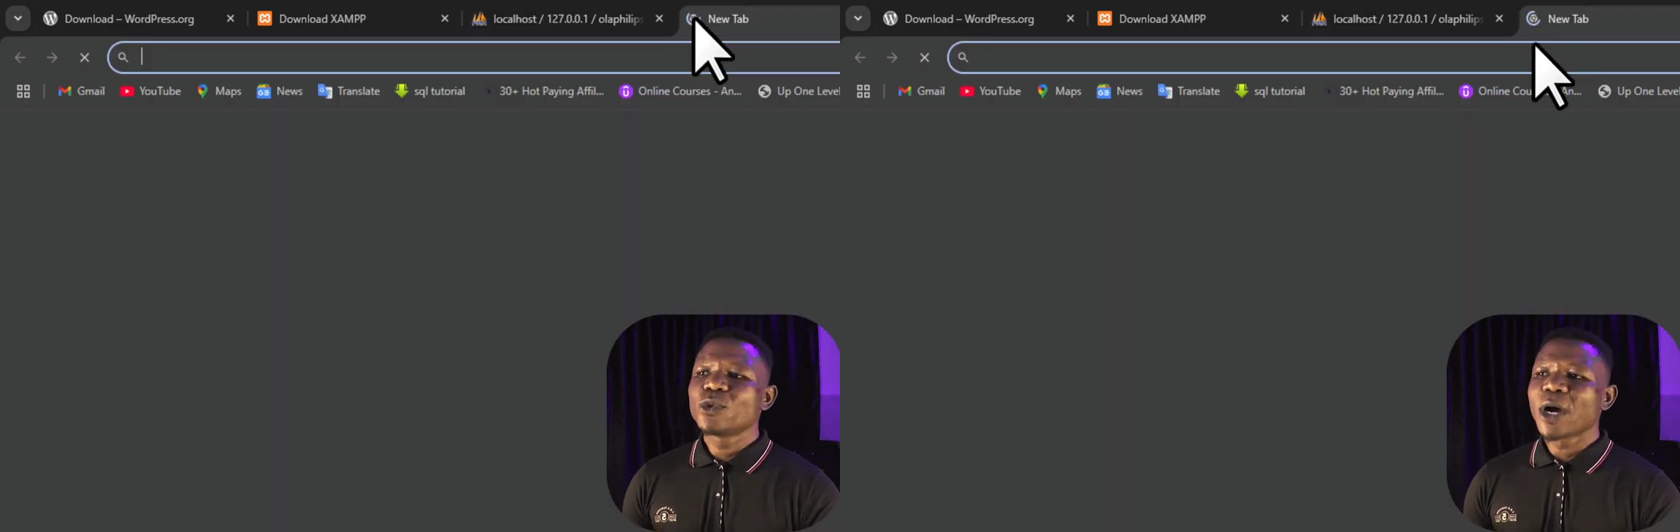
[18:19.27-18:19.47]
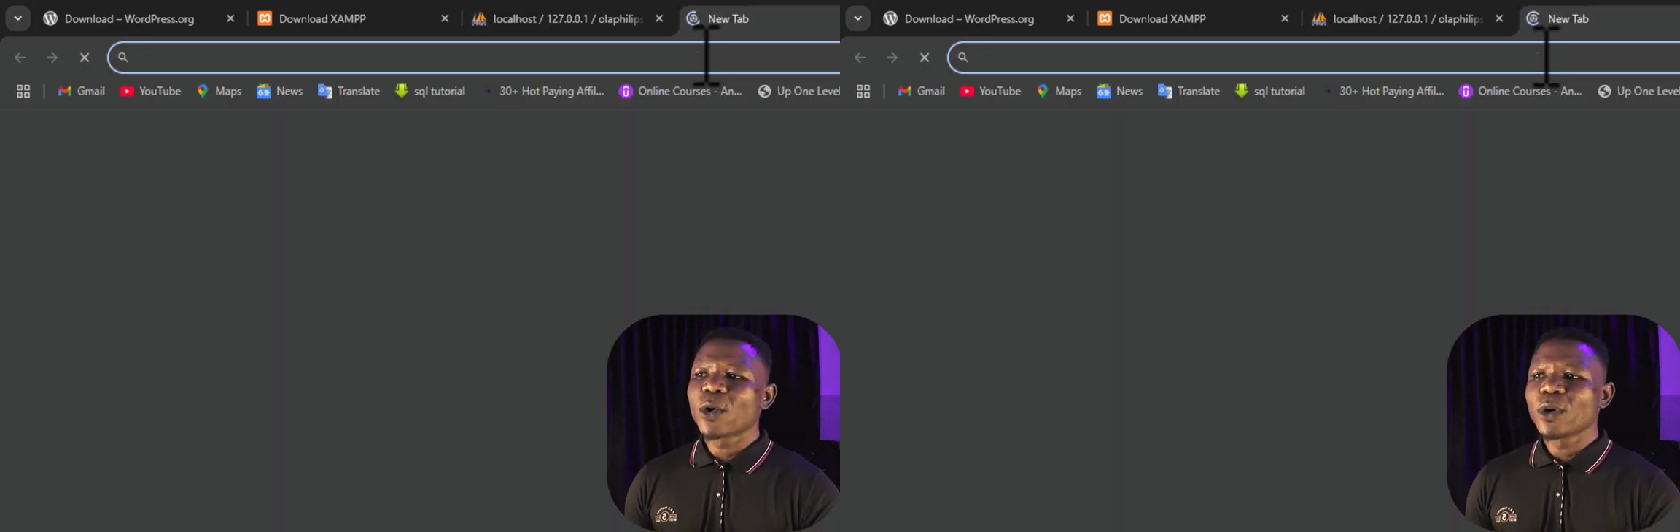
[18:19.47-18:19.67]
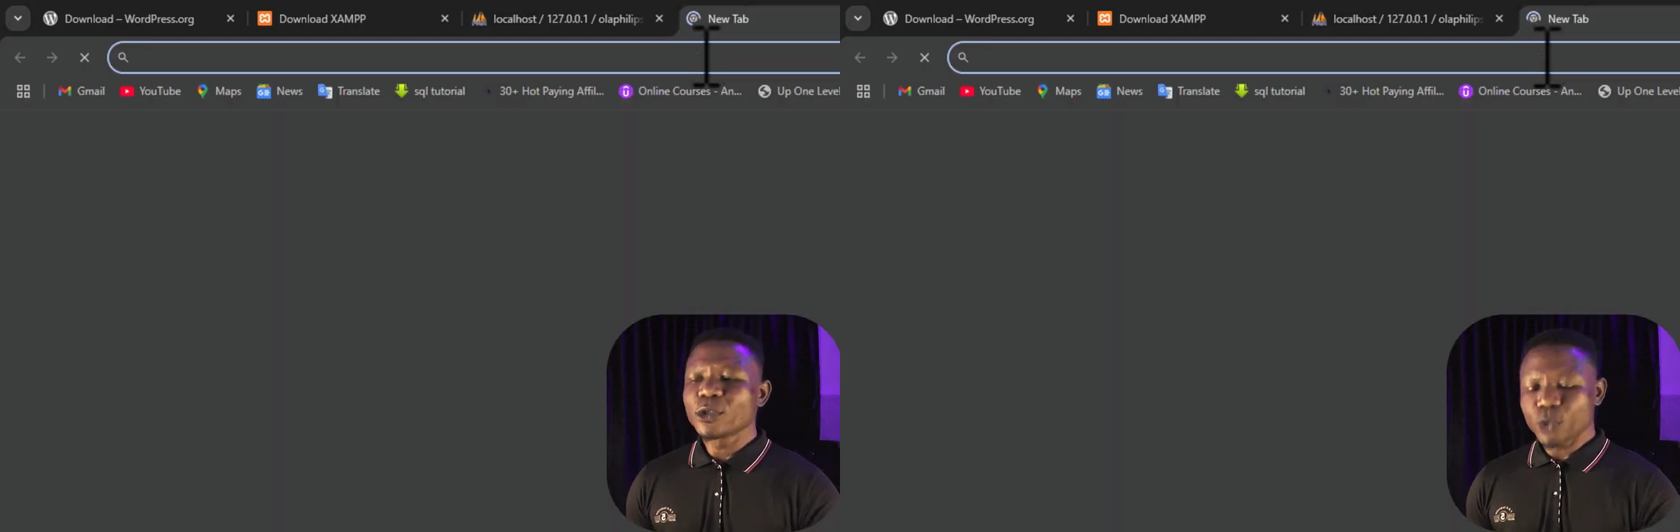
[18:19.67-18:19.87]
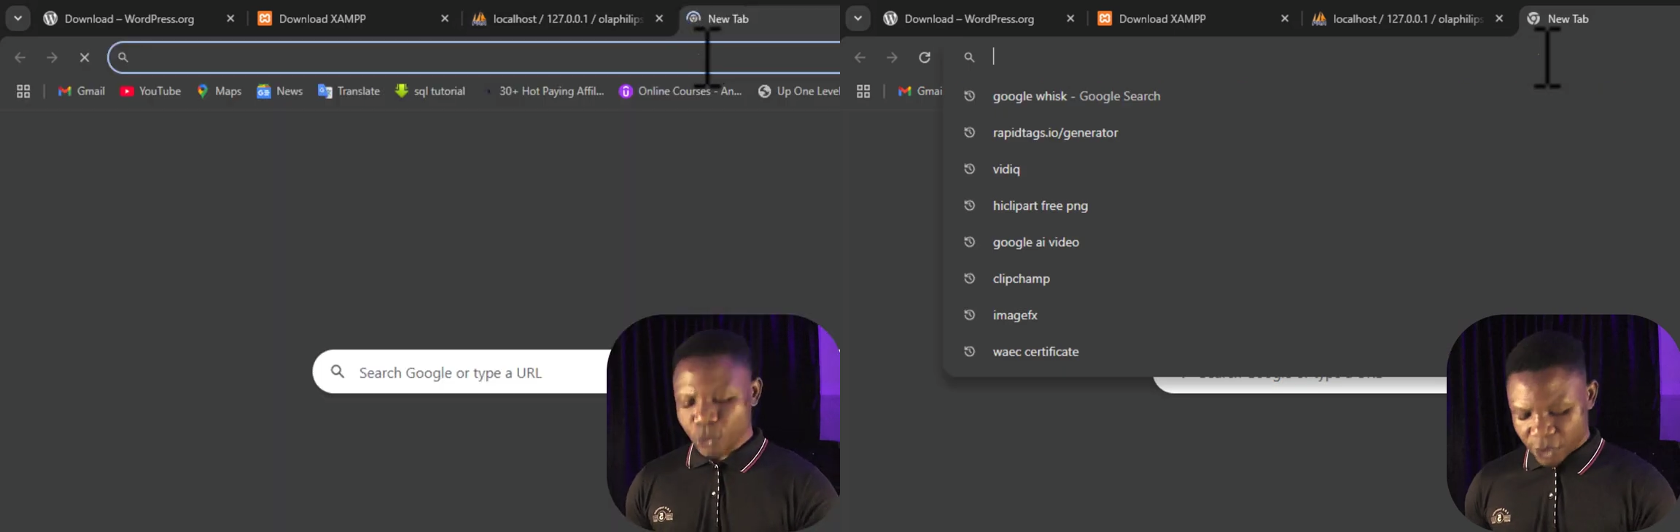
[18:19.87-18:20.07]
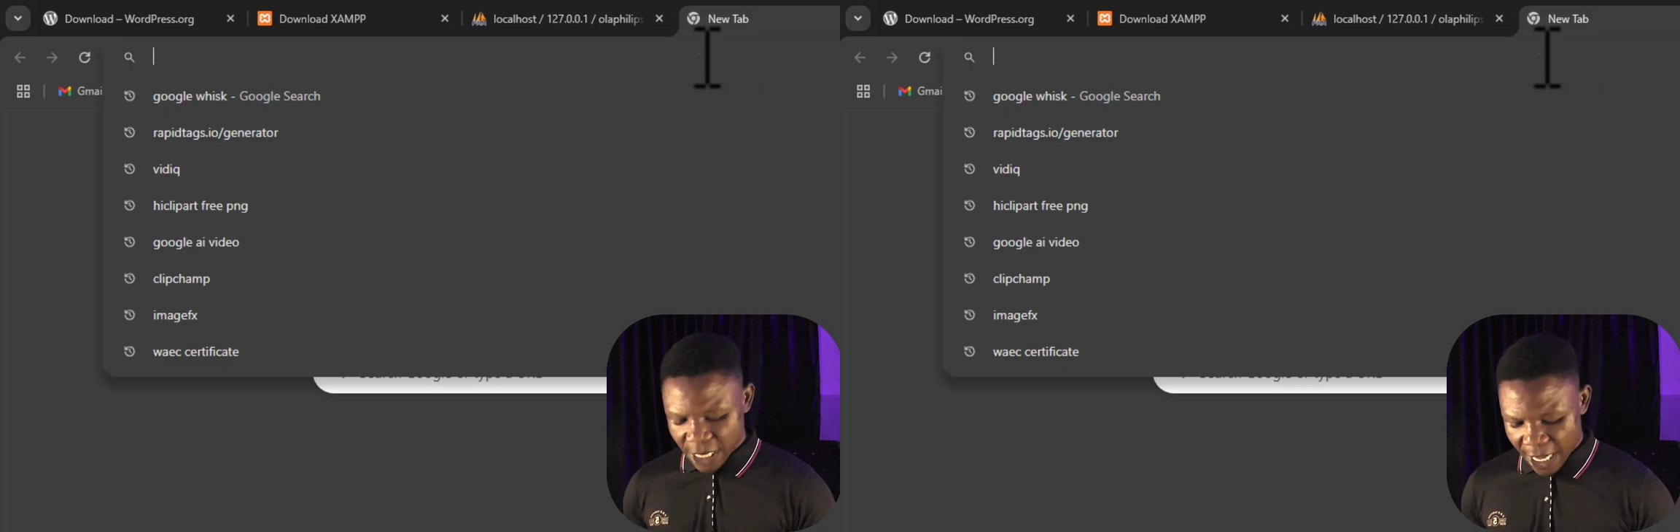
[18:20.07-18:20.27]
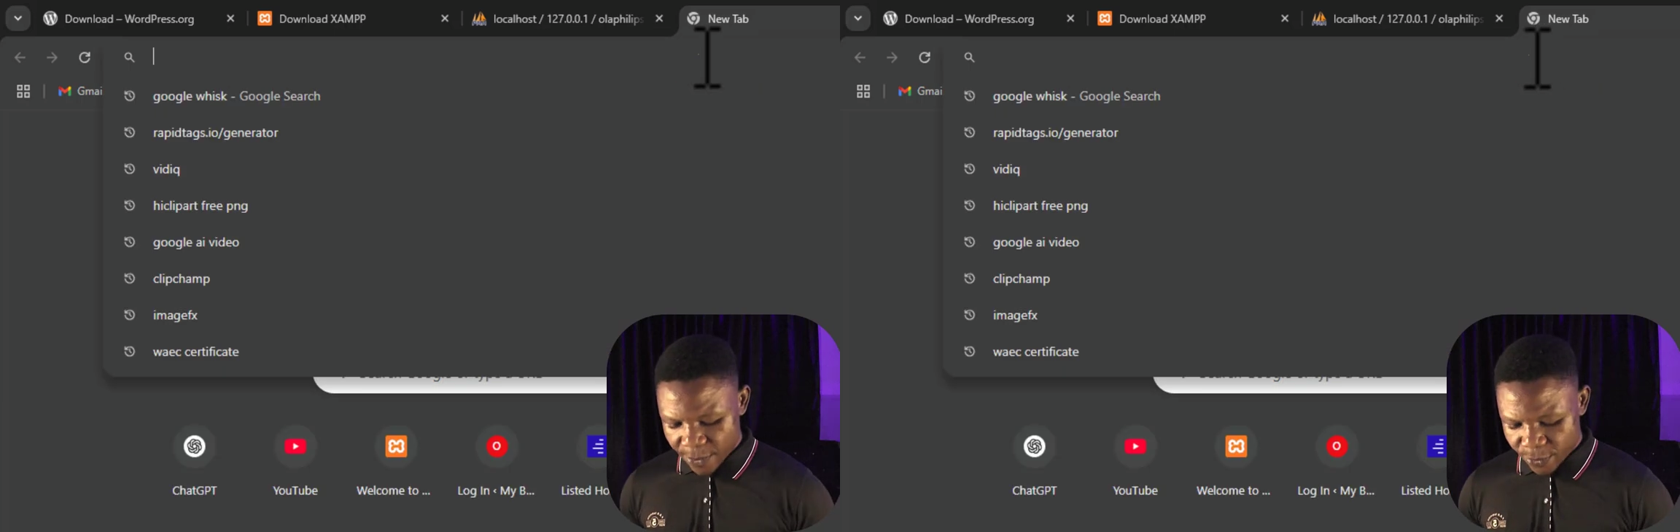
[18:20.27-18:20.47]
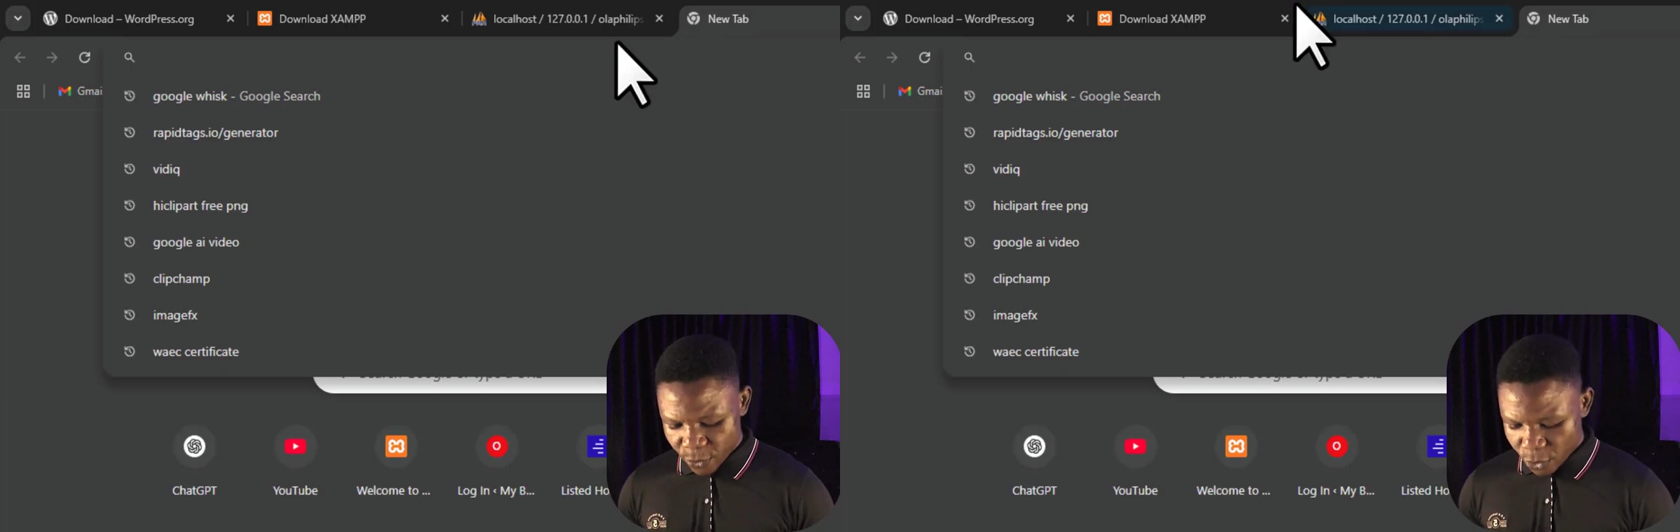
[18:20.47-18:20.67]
you are going to type